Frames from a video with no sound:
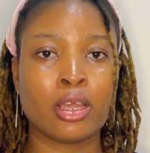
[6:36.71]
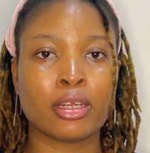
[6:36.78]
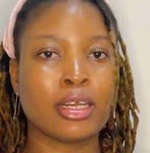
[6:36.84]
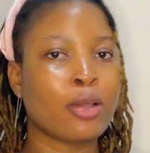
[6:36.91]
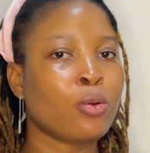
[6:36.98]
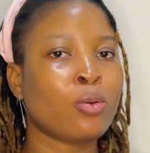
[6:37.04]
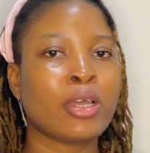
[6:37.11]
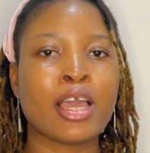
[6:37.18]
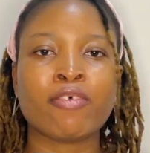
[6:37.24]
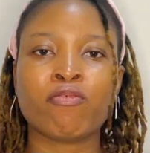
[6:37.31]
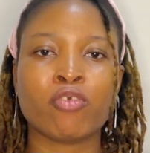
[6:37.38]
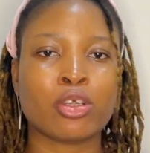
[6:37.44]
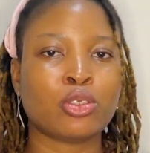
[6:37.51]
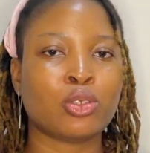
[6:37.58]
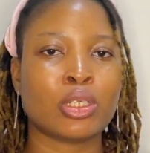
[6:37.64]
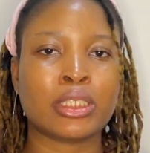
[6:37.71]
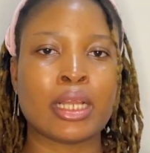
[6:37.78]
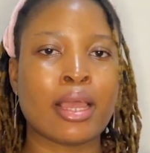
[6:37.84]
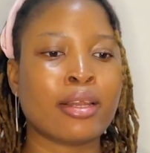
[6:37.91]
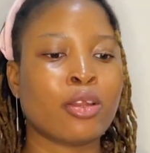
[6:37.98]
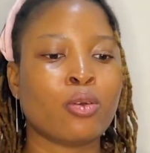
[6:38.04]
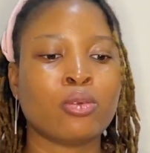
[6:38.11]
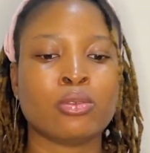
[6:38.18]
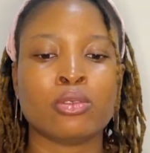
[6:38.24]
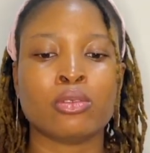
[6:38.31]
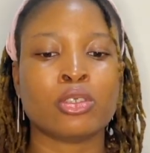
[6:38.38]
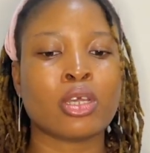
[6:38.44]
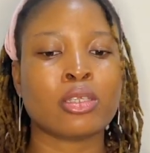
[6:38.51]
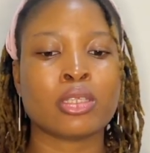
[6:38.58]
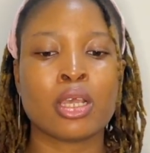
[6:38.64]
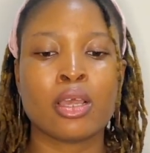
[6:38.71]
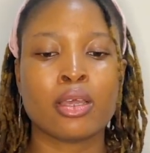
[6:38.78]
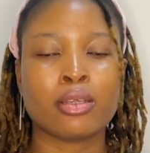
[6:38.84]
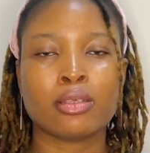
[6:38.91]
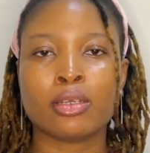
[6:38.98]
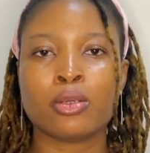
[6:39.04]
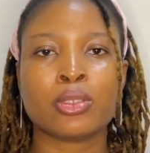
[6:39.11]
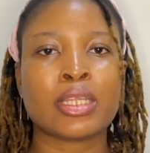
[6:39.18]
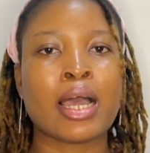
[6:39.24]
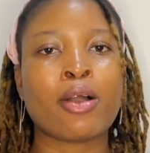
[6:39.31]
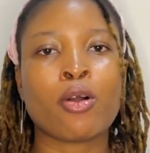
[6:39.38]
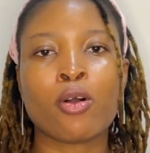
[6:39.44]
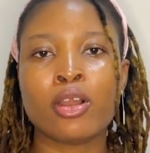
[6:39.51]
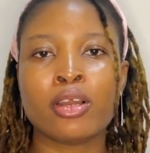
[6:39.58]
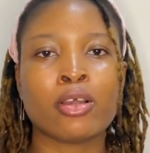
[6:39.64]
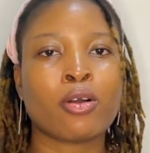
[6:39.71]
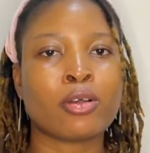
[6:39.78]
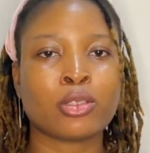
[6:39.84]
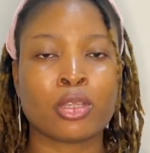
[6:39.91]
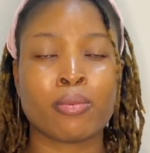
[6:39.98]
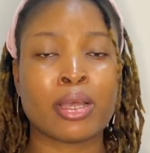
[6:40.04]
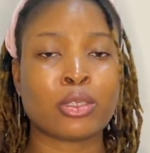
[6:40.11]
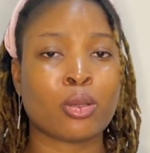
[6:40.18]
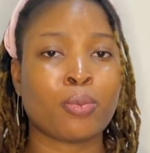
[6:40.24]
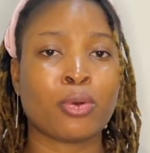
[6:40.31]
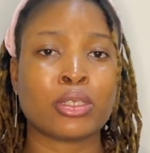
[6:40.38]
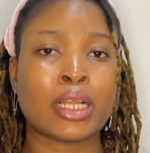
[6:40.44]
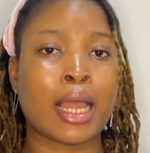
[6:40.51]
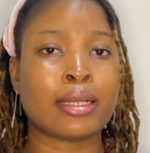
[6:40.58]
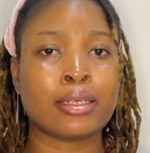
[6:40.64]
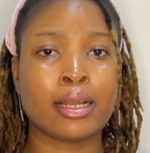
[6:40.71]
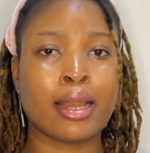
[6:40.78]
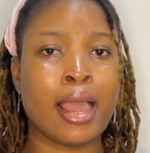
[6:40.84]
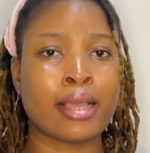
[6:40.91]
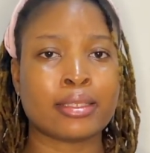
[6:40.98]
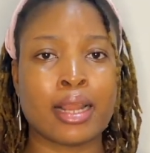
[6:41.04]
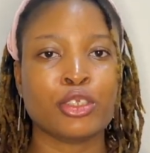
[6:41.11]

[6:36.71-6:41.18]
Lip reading: They will get frustrated, they'll start calling customer support and the likes.